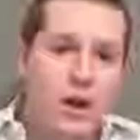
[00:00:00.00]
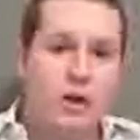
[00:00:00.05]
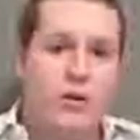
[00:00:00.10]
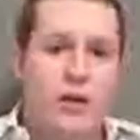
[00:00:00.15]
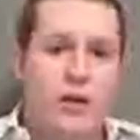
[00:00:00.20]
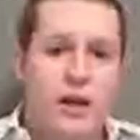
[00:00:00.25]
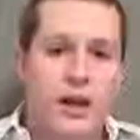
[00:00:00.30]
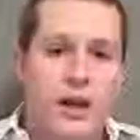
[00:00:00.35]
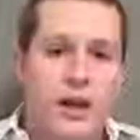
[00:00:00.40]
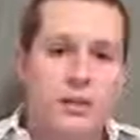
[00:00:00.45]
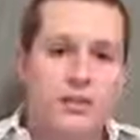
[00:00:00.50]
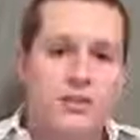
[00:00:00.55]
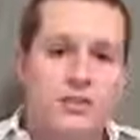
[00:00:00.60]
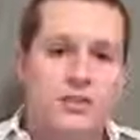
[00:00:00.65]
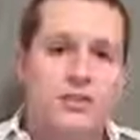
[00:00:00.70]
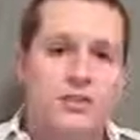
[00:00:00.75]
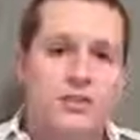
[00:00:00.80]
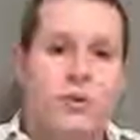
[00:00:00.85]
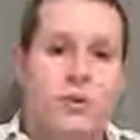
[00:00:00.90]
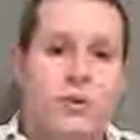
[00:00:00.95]
okay, the
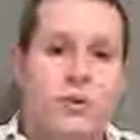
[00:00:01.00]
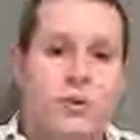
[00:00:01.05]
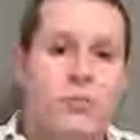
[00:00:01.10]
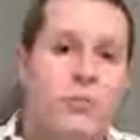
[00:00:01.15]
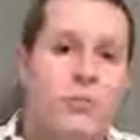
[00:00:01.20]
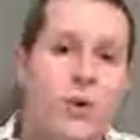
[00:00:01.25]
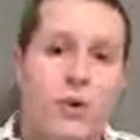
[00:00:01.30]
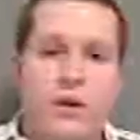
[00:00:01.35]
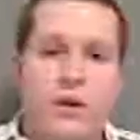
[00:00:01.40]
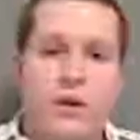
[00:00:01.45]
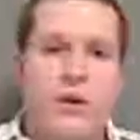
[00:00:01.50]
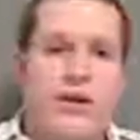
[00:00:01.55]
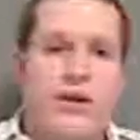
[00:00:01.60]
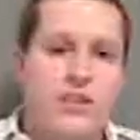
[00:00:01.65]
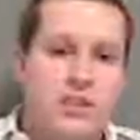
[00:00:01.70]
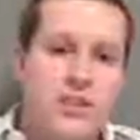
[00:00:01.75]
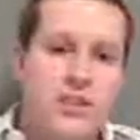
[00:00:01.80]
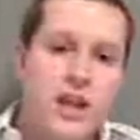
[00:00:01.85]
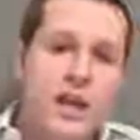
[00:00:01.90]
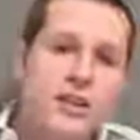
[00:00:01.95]
school, the board of
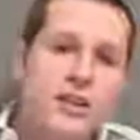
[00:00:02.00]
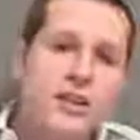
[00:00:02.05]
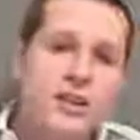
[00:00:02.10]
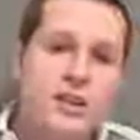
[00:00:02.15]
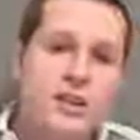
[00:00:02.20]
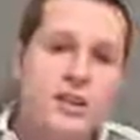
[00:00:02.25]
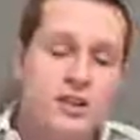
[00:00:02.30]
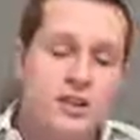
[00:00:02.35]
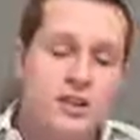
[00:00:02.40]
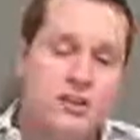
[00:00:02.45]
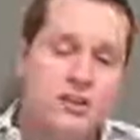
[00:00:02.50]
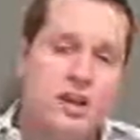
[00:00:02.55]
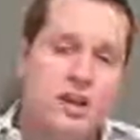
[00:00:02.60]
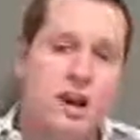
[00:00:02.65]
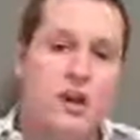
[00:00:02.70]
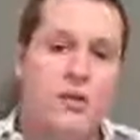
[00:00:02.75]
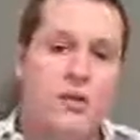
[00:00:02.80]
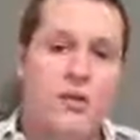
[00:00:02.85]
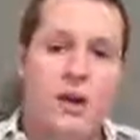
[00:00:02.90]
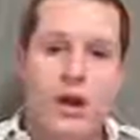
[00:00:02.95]
education in your
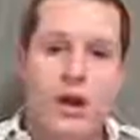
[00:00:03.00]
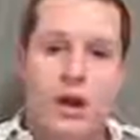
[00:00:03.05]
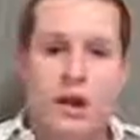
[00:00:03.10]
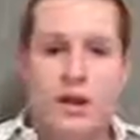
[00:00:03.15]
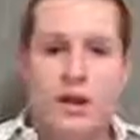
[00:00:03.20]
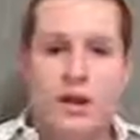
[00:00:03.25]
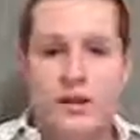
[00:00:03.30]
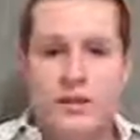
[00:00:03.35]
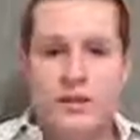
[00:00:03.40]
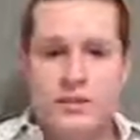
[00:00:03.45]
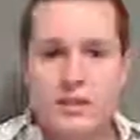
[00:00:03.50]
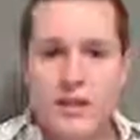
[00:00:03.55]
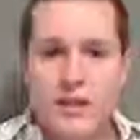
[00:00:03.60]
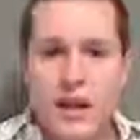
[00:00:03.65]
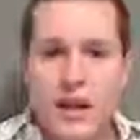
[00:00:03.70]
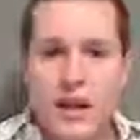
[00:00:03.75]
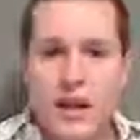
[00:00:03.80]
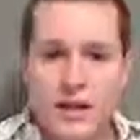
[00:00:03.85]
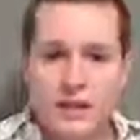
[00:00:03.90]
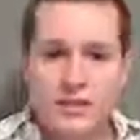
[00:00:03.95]
town, things of
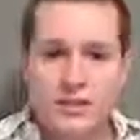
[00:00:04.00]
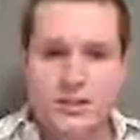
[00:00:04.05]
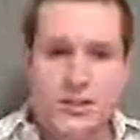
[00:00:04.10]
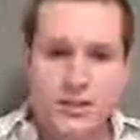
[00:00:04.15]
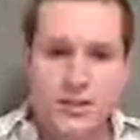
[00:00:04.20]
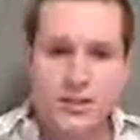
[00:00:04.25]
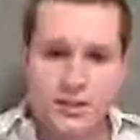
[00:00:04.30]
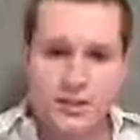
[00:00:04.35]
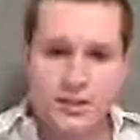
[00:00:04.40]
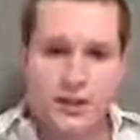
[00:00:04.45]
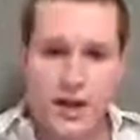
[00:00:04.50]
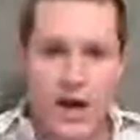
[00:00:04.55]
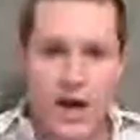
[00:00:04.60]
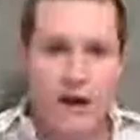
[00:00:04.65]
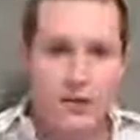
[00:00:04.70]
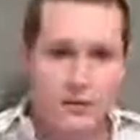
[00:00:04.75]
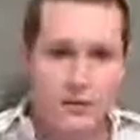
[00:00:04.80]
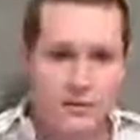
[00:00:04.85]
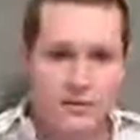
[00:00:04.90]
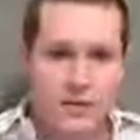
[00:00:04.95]
that nature, to start
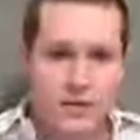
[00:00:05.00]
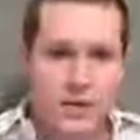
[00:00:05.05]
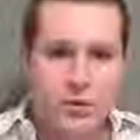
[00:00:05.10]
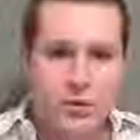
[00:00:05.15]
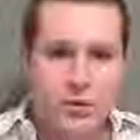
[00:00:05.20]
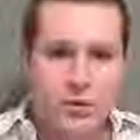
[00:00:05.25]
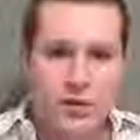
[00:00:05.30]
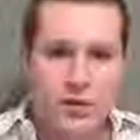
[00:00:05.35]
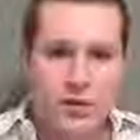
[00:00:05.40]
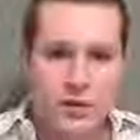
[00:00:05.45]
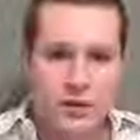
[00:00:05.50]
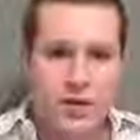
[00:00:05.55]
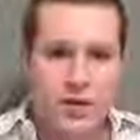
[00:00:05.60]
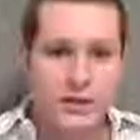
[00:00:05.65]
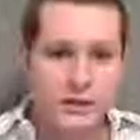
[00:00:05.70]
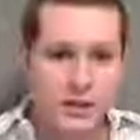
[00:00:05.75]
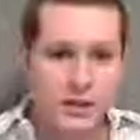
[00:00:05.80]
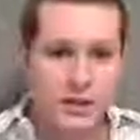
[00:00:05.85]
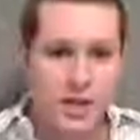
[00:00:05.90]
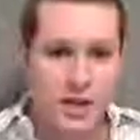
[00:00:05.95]
not only viewing your kid
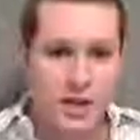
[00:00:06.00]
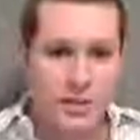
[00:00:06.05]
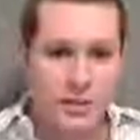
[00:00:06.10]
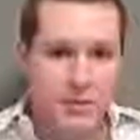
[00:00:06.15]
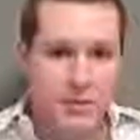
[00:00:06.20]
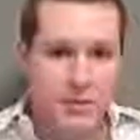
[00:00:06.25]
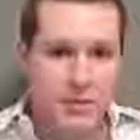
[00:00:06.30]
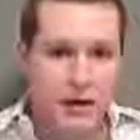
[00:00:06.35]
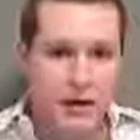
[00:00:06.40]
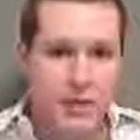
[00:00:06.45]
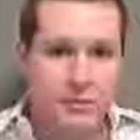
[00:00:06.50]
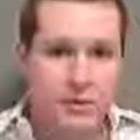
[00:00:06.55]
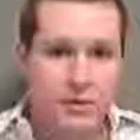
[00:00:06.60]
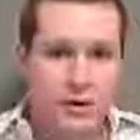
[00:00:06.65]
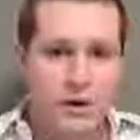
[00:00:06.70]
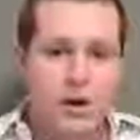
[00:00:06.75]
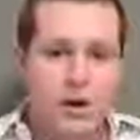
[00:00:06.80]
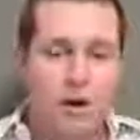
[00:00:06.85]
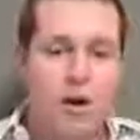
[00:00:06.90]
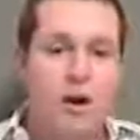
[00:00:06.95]
as a name and a
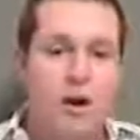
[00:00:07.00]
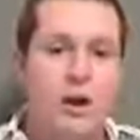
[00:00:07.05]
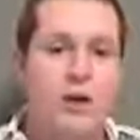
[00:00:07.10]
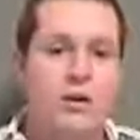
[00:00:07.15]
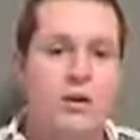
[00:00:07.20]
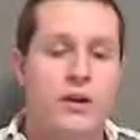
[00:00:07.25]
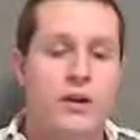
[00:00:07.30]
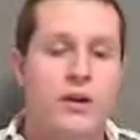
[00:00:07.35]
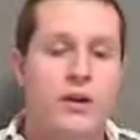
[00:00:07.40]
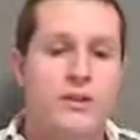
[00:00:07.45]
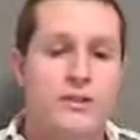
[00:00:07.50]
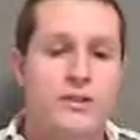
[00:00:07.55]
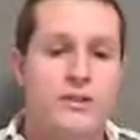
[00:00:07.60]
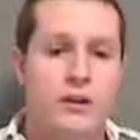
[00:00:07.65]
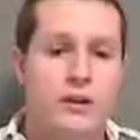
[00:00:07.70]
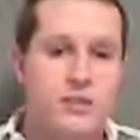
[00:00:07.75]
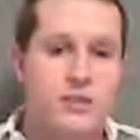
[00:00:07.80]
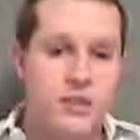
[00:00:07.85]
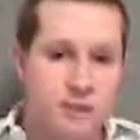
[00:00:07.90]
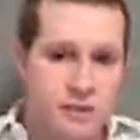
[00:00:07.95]
number, okay,
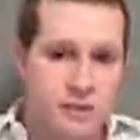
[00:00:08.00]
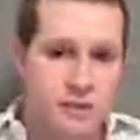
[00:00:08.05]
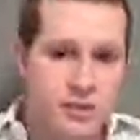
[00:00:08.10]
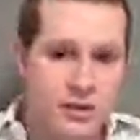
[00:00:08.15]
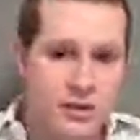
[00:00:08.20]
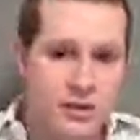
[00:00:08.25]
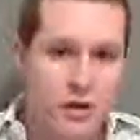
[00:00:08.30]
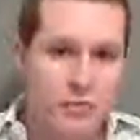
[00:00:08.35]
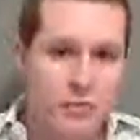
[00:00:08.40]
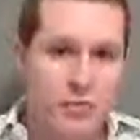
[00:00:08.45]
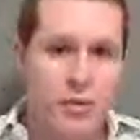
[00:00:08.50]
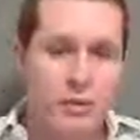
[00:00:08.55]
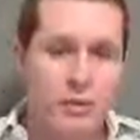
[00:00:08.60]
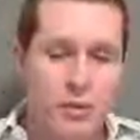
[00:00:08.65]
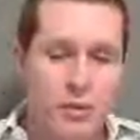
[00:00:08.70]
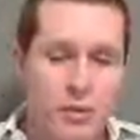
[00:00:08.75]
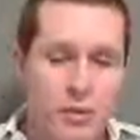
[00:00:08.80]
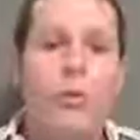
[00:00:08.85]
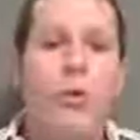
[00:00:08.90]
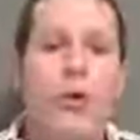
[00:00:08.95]
instead of just a number,
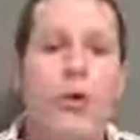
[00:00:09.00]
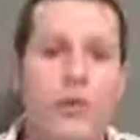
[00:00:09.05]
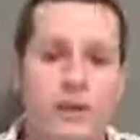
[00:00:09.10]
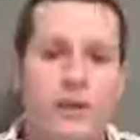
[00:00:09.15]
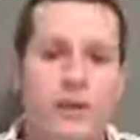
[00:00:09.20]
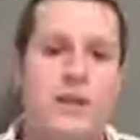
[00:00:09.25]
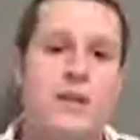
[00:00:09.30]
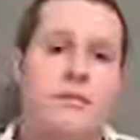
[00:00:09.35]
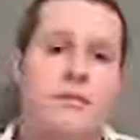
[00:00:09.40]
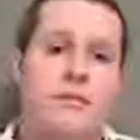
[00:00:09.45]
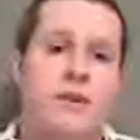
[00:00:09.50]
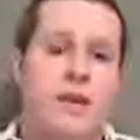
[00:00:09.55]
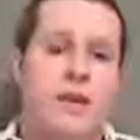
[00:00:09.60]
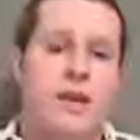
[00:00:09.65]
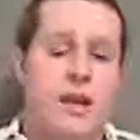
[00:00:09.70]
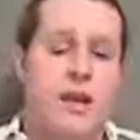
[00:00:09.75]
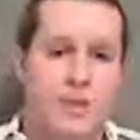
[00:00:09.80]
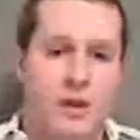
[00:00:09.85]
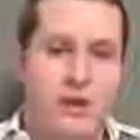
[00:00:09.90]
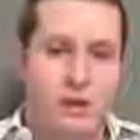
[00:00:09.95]
but more than even a
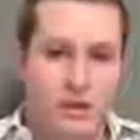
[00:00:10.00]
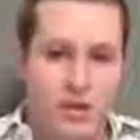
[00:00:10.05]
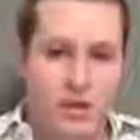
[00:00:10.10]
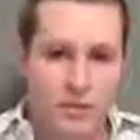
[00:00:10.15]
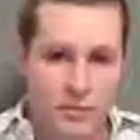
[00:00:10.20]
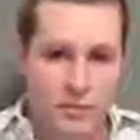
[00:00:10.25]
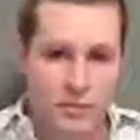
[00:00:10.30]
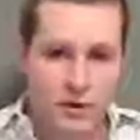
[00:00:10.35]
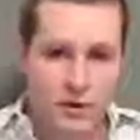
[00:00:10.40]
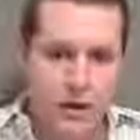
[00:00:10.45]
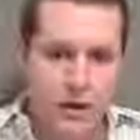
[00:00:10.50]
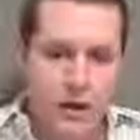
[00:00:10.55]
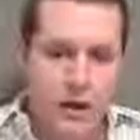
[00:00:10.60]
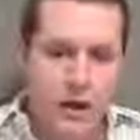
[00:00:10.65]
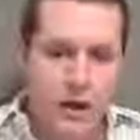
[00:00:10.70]
name and a number.